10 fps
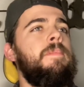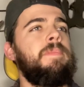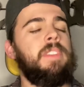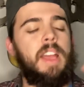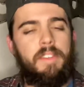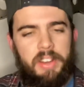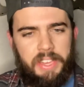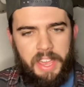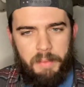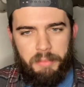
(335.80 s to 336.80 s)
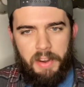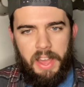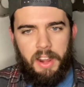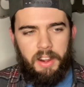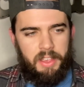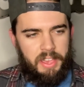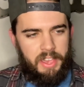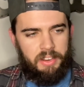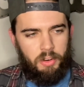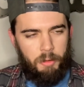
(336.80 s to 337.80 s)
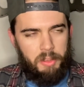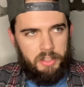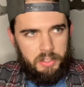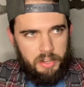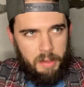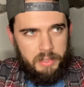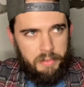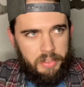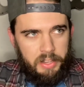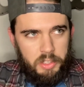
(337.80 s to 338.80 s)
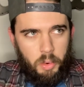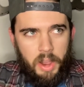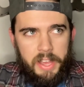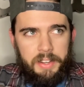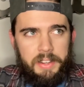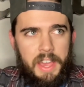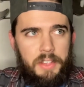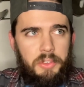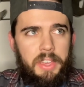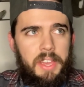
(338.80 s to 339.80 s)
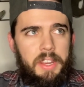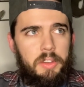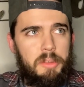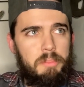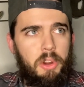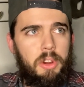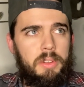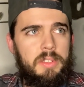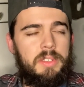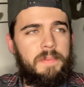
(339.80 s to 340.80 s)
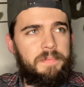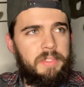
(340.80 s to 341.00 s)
they're having a campfire, and Cormac describes everything as quieting down. You can't hear the birds.